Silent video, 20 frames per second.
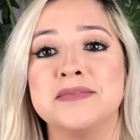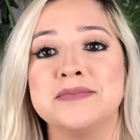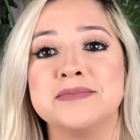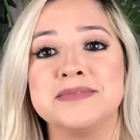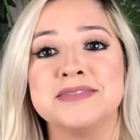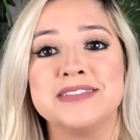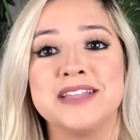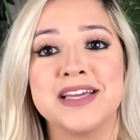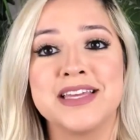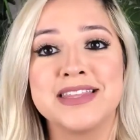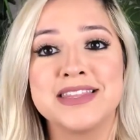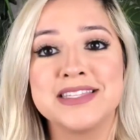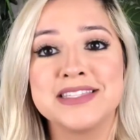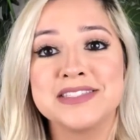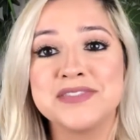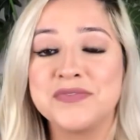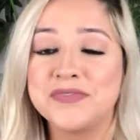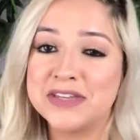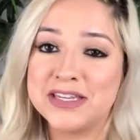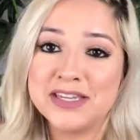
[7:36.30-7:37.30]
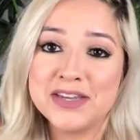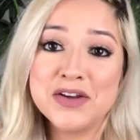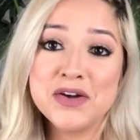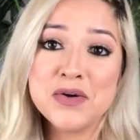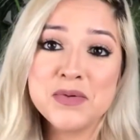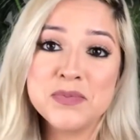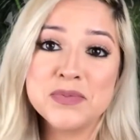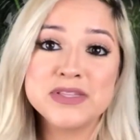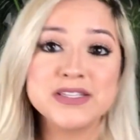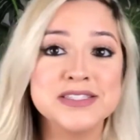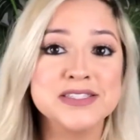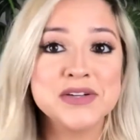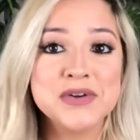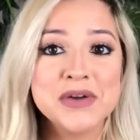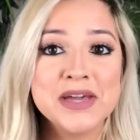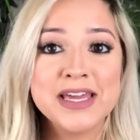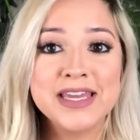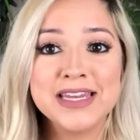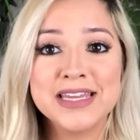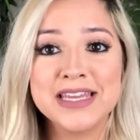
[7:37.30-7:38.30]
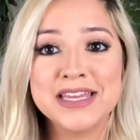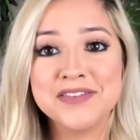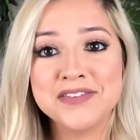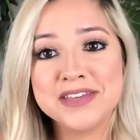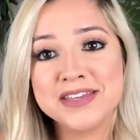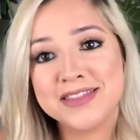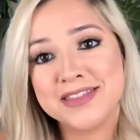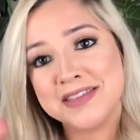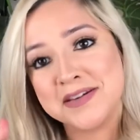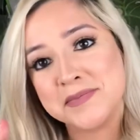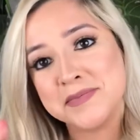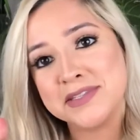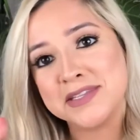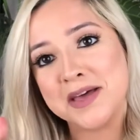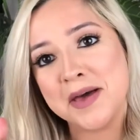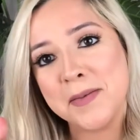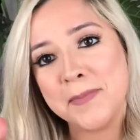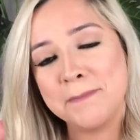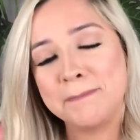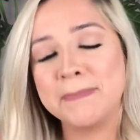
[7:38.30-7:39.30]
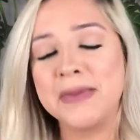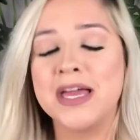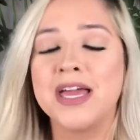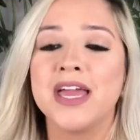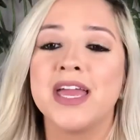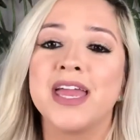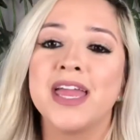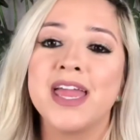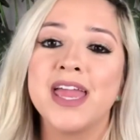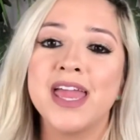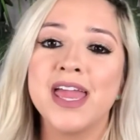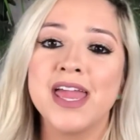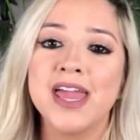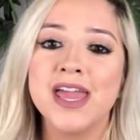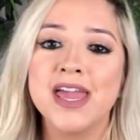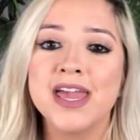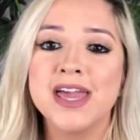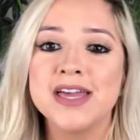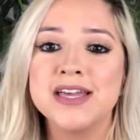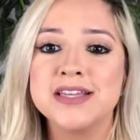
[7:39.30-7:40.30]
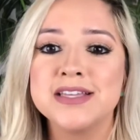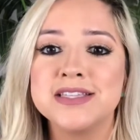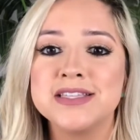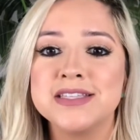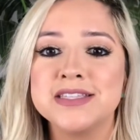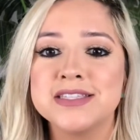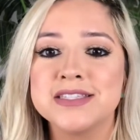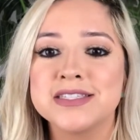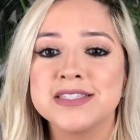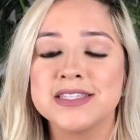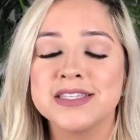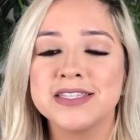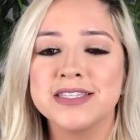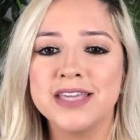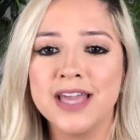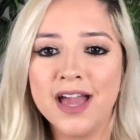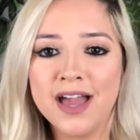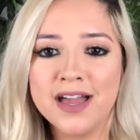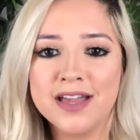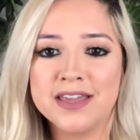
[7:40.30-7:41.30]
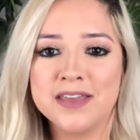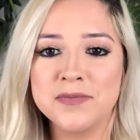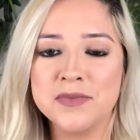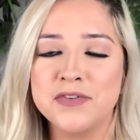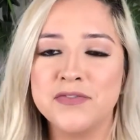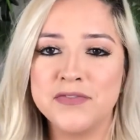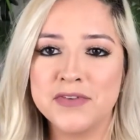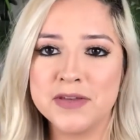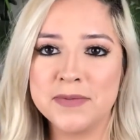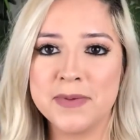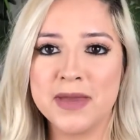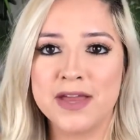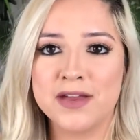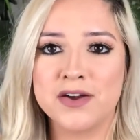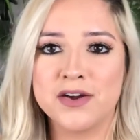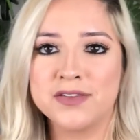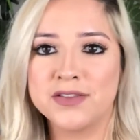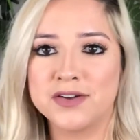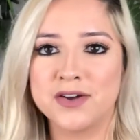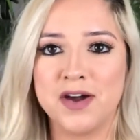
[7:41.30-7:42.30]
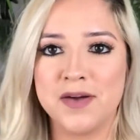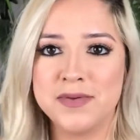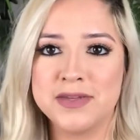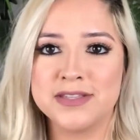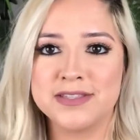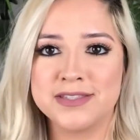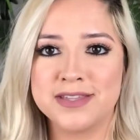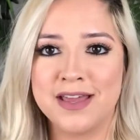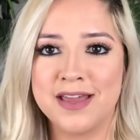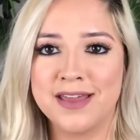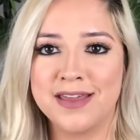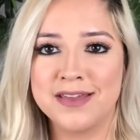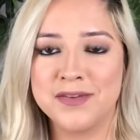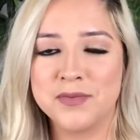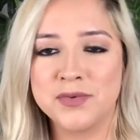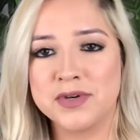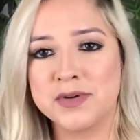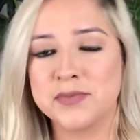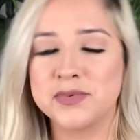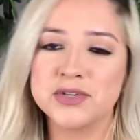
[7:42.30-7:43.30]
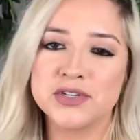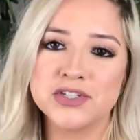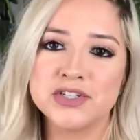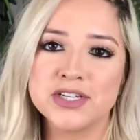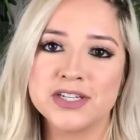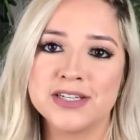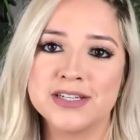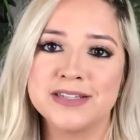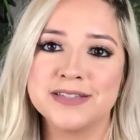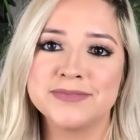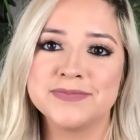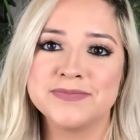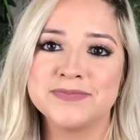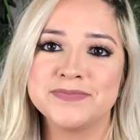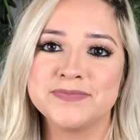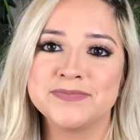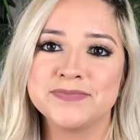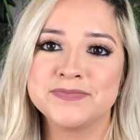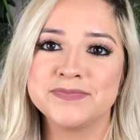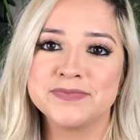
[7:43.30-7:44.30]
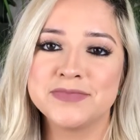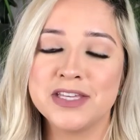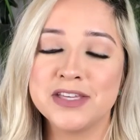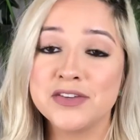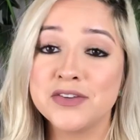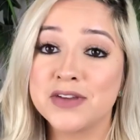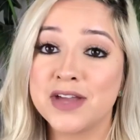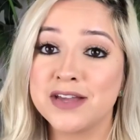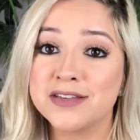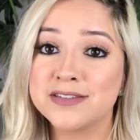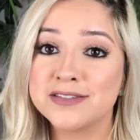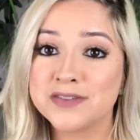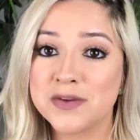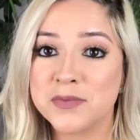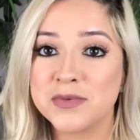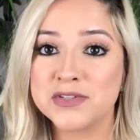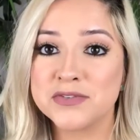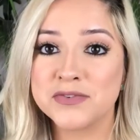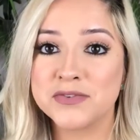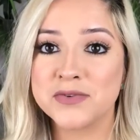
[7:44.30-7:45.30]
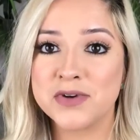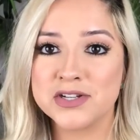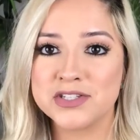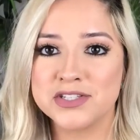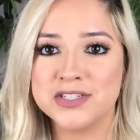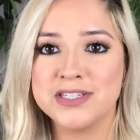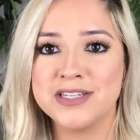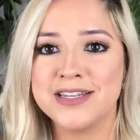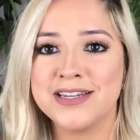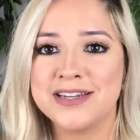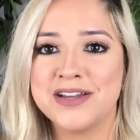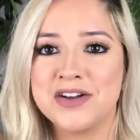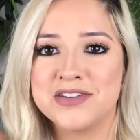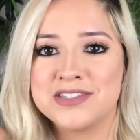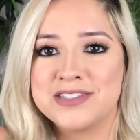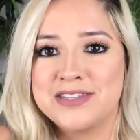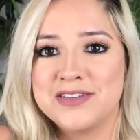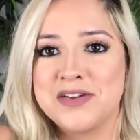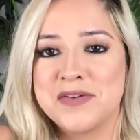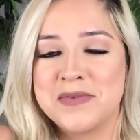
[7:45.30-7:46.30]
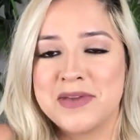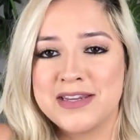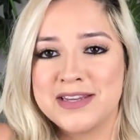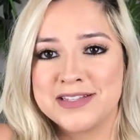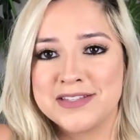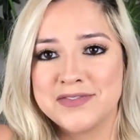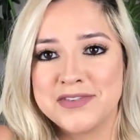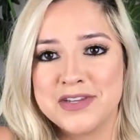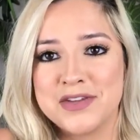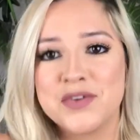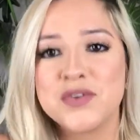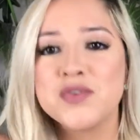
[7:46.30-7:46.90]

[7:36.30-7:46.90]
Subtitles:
like this video, please go ahead and give it a thumbs up, and yeah, give me feedback on the comments. I would appreciate it. Thank you guys so much for watching, and I'll see you on my next video.